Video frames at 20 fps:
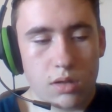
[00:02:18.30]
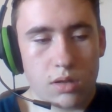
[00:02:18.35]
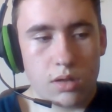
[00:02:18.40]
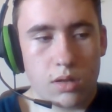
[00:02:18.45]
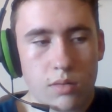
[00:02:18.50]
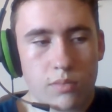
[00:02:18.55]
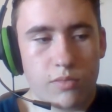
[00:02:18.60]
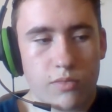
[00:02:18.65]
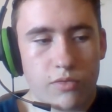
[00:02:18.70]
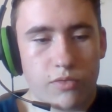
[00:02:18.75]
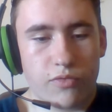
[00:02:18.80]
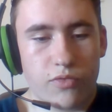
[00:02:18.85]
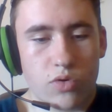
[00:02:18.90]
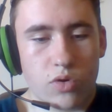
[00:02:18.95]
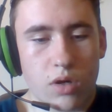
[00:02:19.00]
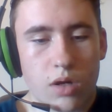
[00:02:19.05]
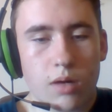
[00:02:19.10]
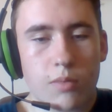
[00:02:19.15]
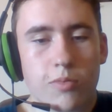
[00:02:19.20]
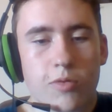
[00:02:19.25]
for
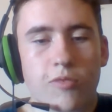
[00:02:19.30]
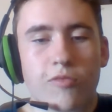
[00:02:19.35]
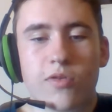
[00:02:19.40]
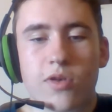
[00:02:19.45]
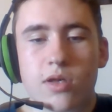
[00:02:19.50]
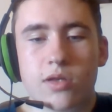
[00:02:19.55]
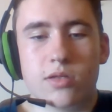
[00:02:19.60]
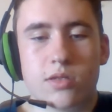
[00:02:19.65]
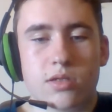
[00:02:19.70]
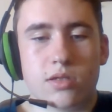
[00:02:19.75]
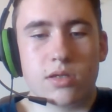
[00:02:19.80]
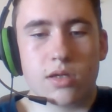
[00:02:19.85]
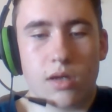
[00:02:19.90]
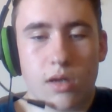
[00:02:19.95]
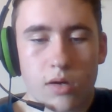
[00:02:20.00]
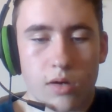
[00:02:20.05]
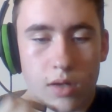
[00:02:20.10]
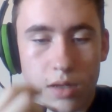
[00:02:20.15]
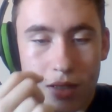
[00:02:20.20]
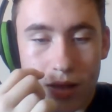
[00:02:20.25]
a couple of years
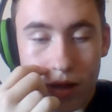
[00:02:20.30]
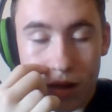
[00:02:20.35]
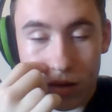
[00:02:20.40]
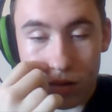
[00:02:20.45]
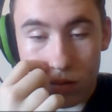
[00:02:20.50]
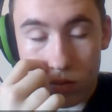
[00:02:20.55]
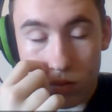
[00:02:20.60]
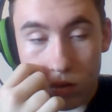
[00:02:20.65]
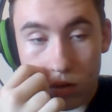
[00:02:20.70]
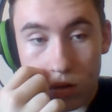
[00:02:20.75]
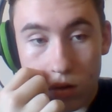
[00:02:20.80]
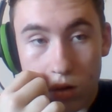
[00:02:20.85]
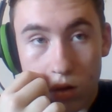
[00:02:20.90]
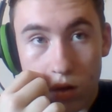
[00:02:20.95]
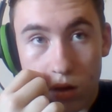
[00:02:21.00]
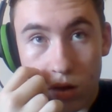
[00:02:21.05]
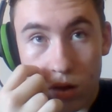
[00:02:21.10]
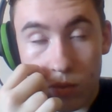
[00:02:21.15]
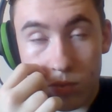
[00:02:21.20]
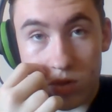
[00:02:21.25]
until I
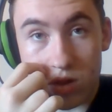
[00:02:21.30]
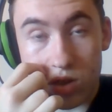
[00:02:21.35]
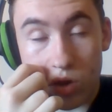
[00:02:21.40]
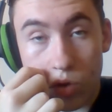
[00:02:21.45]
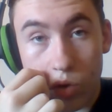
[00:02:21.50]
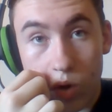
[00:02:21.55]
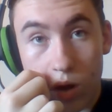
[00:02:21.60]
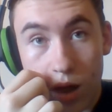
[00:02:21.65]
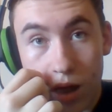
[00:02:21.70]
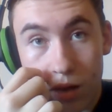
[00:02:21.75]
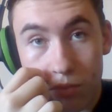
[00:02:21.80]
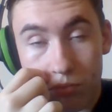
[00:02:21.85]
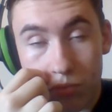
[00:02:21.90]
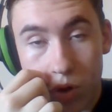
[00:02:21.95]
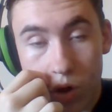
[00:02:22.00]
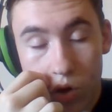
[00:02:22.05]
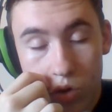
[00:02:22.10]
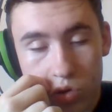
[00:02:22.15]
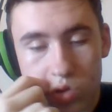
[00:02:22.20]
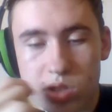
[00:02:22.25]
can
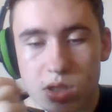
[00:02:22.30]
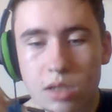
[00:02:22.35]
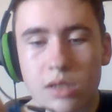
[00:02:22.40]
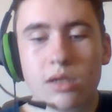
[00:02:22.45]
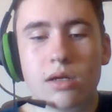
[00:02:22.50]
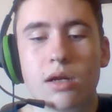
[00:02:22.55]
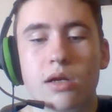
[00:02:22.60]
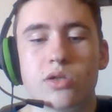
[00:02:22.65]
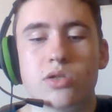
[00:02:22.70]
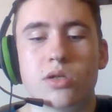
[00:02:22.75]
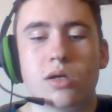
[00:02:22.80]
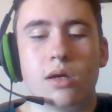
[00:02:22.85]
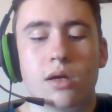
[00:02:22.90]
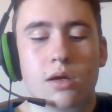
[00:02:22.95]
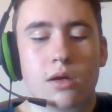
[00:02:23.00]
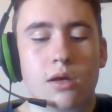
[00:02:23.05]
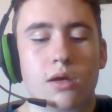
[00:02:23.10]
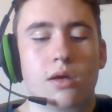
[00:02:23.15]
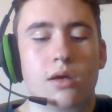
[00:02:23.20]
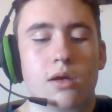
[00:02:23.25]
pass English.
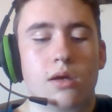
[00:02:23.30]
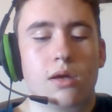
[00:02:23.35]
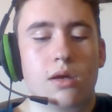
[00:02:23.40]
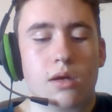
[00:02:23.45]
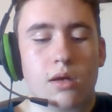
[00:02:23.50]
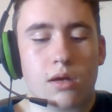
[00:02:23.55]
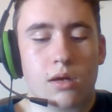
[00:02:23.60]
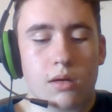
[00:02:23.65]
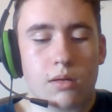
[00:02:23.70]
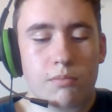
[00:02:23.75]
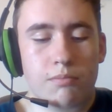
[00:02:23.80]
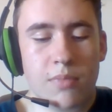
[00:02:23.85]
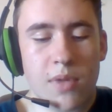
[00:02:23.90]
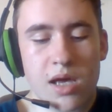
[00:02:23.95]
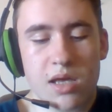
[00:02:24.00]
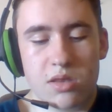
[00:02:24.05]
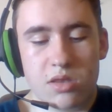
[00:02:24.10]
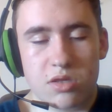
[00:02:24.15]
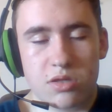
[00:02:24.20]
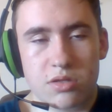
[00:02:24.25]

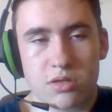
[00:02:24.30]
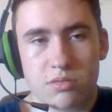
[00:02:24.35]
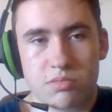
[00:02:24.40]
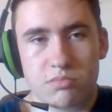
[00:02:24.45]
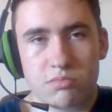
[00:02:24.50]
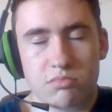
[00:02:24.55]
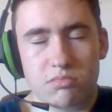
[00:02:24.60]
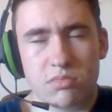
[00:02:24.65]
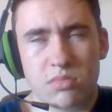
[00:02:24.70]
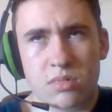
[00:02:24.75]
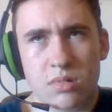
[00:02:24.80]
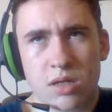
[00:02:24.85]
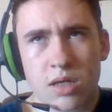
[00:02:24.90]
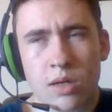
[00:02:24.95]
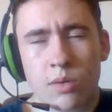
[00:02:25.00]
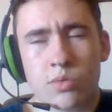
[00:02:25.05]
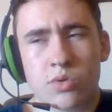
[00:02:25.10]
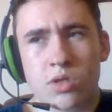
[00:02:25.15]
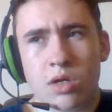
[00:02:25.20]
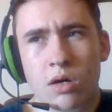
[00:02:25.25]
Maths,
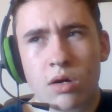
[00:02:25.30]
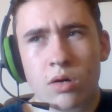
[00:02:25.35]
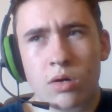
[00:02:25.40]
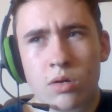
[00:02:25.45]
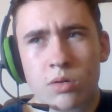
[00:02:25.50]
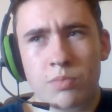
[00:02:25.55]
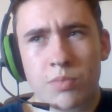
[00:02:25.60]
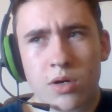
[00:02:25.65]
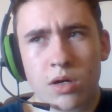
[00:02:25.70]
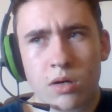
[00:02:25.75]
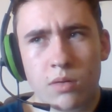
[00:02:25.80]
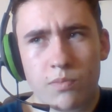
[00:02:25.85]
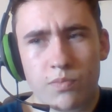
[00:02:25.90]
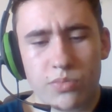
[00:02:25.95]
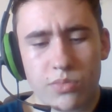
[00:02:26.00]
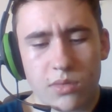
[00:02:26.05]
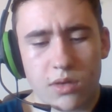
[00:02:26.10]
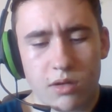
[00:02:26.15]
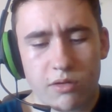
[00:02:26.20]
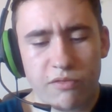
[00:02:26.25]
it was hard, but
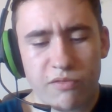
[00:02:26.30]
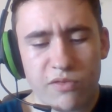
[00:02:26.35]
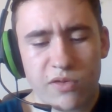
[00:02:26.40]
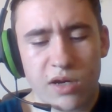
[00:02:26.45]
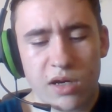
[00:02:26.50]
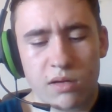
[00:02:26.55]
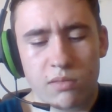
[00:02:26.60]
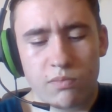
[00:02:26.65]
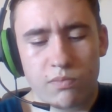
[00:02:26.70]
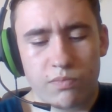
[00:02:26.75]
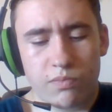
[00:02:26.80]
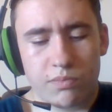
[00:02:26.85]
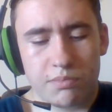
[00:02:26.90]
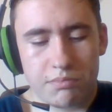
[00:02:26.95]
fair.